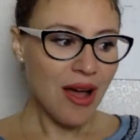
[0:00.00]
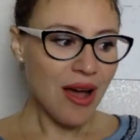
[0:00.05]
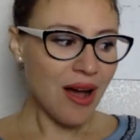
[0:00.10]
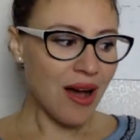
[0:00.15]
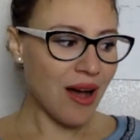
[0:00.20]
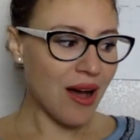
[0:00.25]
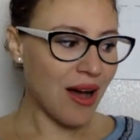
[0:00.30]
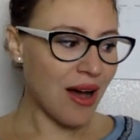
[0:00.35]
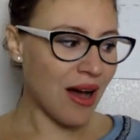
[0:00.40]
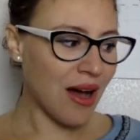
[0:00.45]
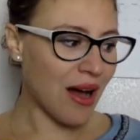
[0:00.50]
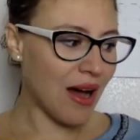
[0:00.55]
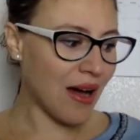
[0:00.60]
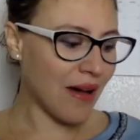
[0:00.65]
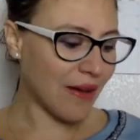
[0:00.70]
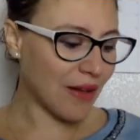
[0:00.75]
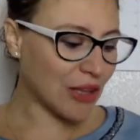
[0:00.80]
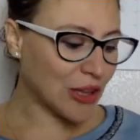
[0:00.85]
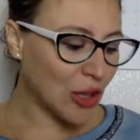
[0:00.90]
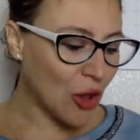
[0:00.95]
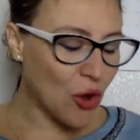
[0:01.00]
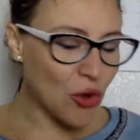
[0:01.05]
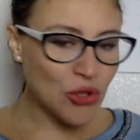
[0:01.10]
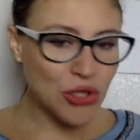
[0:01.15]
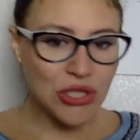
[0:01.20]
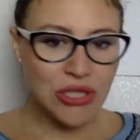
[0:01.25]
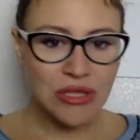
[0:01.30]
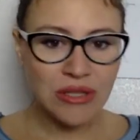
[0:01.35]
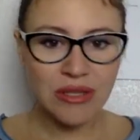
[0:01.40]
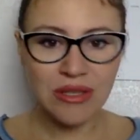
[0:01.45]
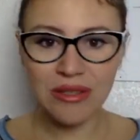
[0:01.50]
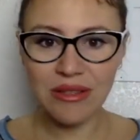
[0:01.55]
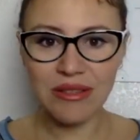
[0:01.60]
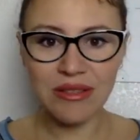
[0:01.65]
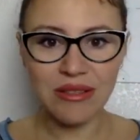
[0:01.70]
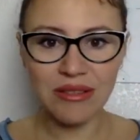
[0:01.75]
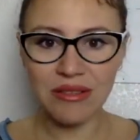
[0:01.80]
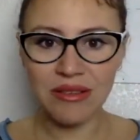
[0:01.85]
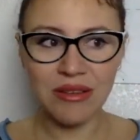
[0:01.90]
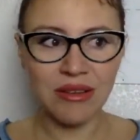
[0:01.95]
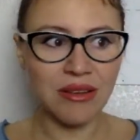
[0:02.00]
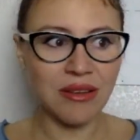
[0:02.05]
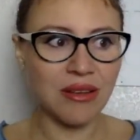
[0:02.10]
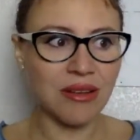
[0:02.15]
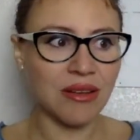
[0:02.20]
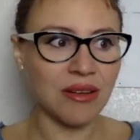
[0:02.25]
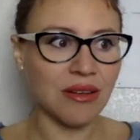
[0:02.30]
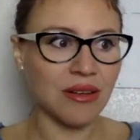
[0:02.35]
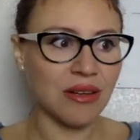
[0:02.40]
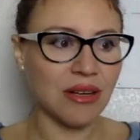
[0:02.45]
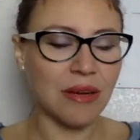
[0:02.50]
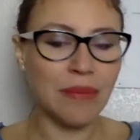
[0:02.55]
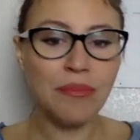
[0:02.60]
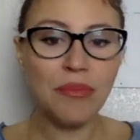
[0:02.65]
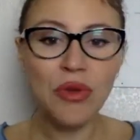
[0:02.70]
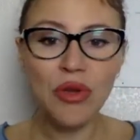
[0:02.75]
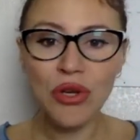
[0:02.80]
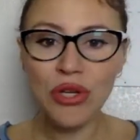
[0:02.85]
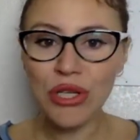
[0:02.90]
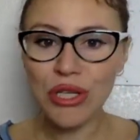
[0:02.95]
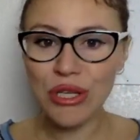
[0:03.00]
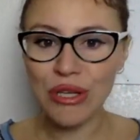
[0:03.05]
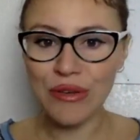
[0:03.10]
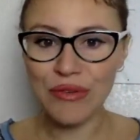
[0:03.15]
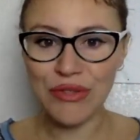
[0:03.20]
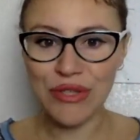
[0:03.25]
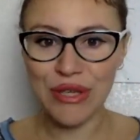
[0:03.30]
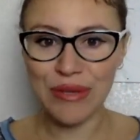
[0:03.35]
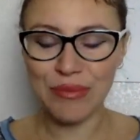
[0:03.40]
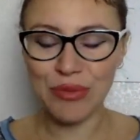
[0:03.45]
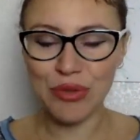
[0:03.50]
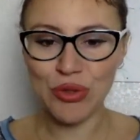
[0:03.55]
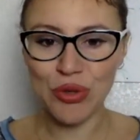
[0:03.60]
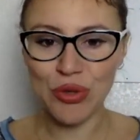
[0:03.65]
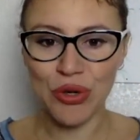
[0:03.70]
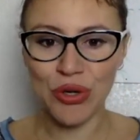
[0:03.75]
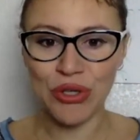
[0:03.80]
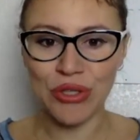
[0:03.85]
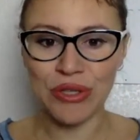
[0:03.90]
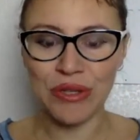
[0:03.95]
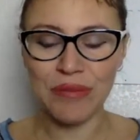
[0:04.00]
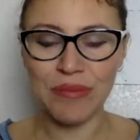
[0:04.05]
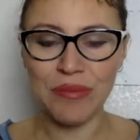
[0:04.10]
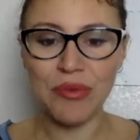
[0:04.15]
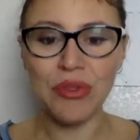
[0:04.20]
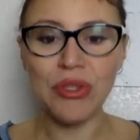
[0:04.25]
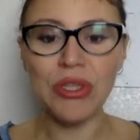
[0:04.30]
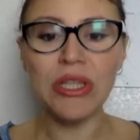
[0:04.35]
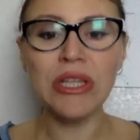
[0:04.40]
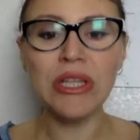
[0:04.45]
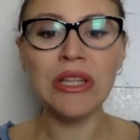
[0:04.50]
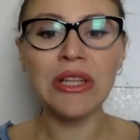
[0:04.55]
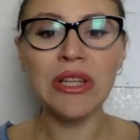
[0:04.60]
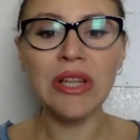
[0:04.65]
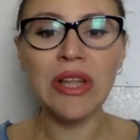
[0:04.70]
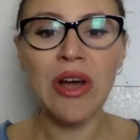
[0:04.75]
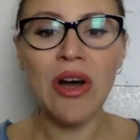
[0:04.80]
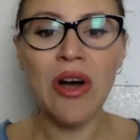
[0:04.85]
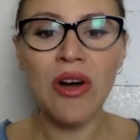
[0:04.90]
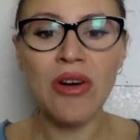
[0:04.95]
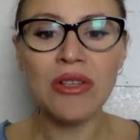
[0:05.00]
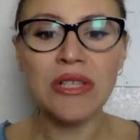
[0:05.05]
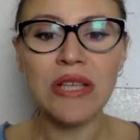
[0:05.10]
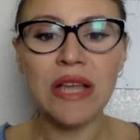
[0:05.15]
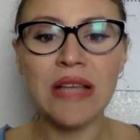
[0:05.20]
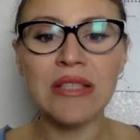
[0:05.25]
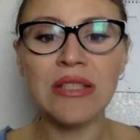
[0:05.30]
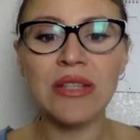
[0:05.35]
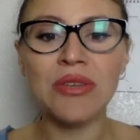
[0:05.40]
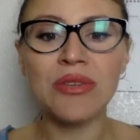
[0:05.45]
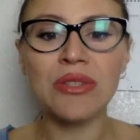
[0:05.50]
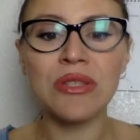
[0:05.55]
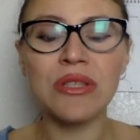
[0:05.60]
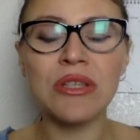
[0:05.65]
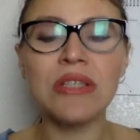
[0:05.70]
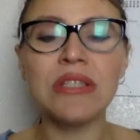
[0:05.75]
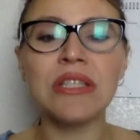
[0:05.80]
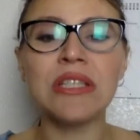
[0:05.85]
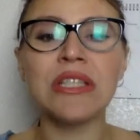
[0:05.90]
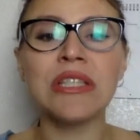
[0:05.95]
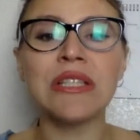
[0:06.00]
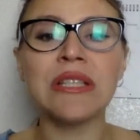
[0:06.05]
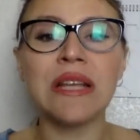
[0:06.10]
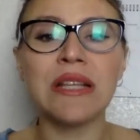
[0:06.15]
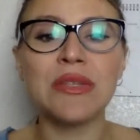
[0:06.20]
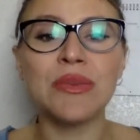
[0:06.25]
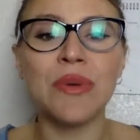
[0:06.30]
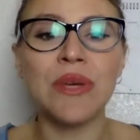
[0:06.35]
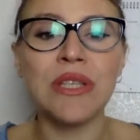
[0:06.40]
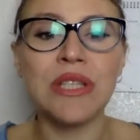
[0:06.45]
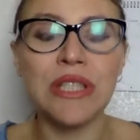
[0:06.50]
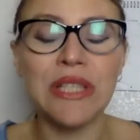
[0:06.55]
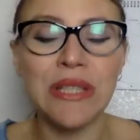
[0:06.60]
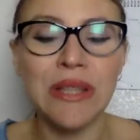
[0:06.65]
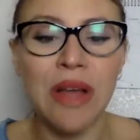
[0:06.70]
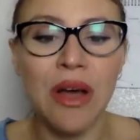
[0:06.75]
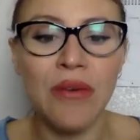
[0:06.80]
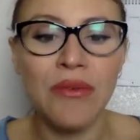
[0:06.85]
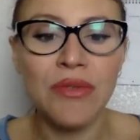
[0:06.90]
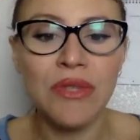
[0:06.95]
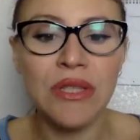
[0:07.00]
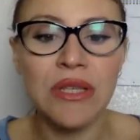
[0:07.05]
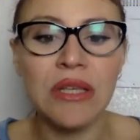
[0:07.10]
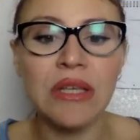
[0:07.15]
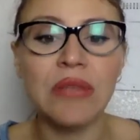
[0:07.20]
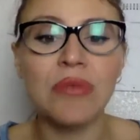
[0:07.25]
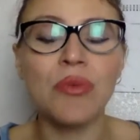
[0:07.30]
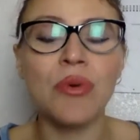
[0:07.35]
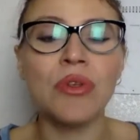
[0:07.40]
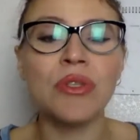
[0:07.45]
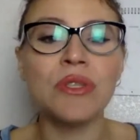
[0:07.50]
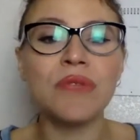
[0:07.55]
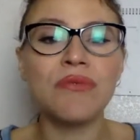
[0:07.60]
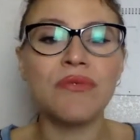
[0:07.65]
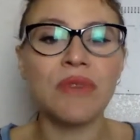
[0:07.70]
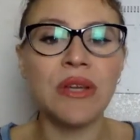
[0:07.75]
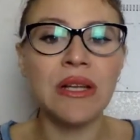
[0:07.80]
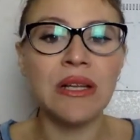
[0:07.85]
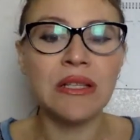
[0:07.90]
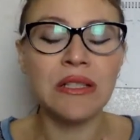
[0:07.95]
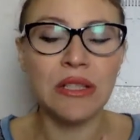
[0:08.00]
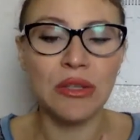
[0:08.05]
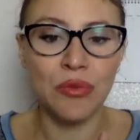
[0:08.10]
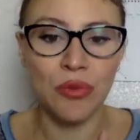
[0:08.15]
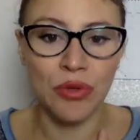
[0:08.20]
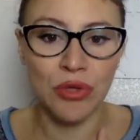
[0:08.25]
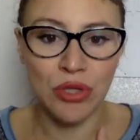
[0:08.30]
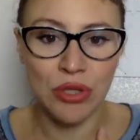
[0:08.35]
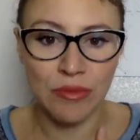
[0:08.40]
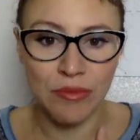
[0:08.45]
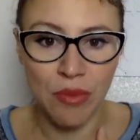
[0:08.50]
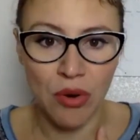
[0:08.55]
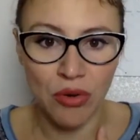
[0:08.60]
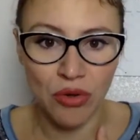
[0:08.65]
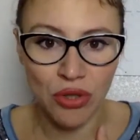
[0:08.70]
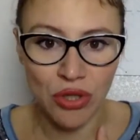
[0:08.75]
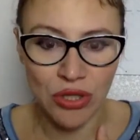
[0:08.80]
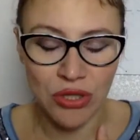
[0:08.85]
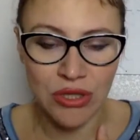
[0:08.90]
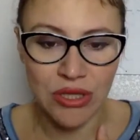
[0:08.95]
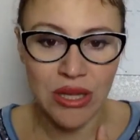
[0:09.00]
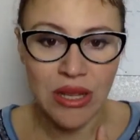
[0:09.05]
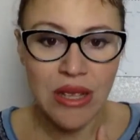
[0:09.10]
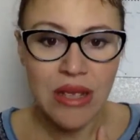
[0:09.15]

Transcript: a close-knit community of some sort. The moon longs, has those needs. That's why it's lovesick. It wants feelings, it wants emotions.